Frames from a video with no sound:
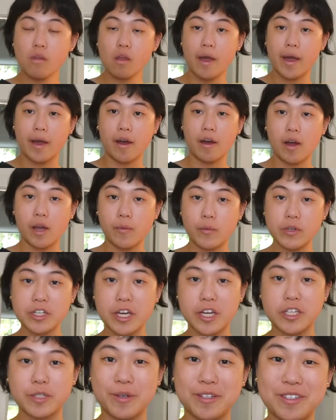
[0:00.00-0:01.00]
I went to
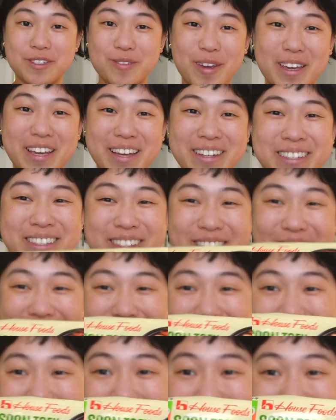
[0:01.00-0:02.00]
H Mart this weekend, so I
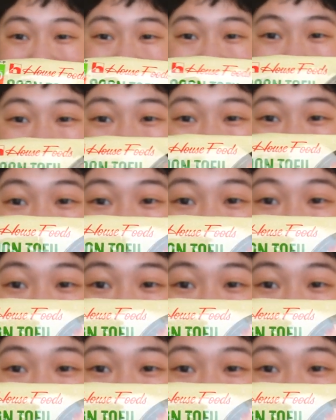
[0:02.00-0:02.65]
got a bunch of fun stuff.